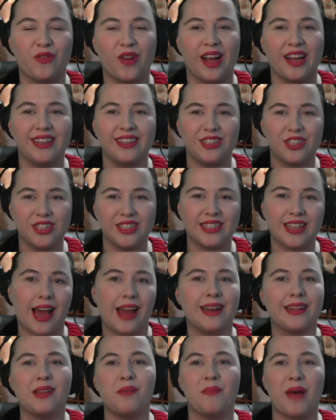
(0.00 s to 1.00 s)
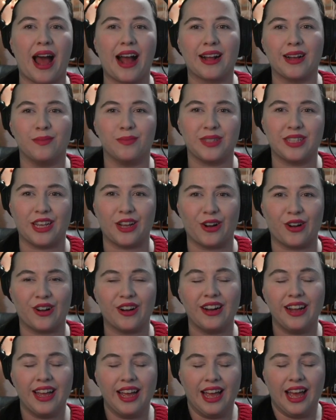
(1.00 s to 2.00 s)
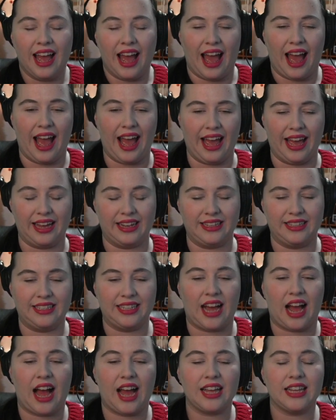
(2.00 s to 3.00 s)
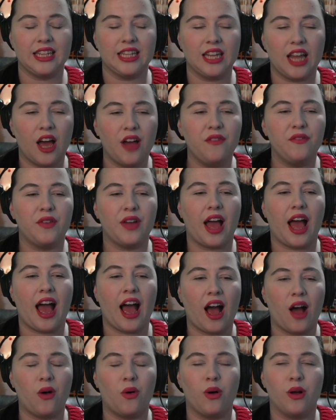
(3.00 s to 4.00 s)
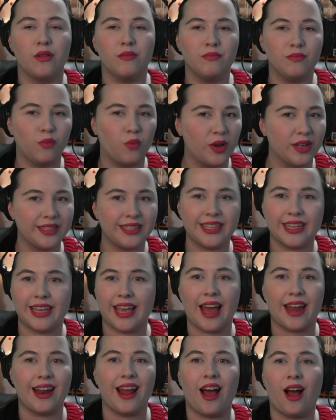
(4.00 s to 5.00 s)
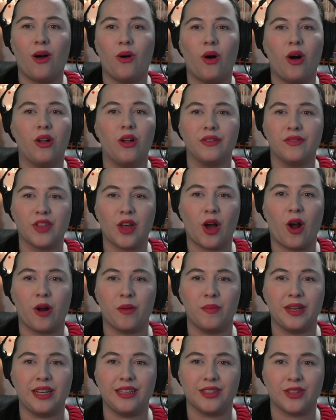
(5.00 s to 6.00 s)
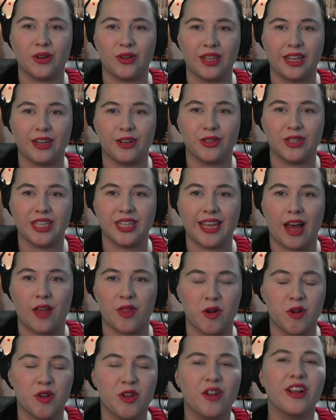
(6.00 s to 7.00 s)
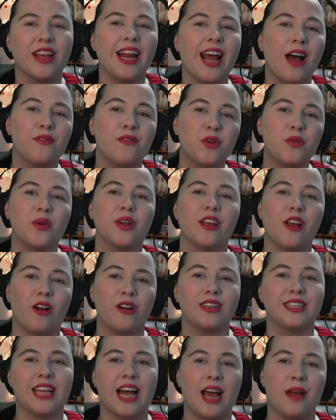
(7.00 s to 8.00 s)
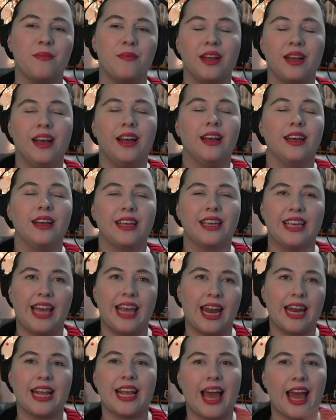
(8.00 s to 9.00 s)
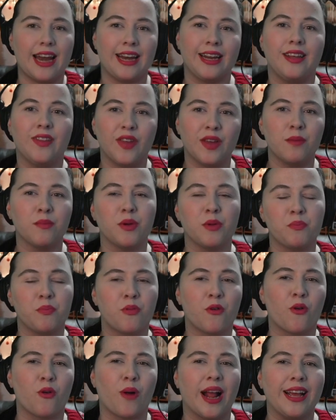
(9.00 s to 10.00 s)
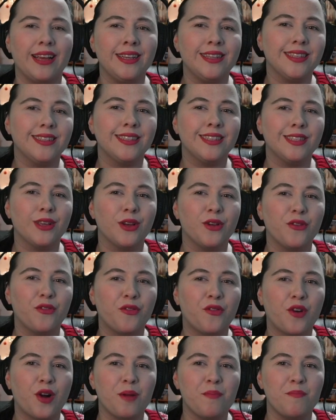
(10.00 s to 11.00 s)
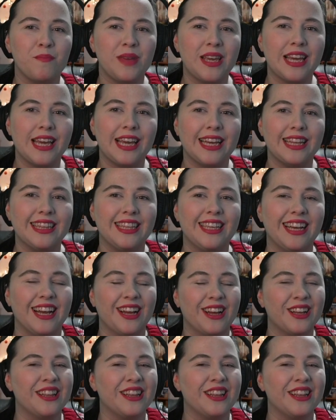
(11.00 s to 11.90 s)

much fun. She's kind of the backup singer. And I love how, once again, how all of the harmonies are layered together. You're going to have a really hard time getting anything but praise from me in the,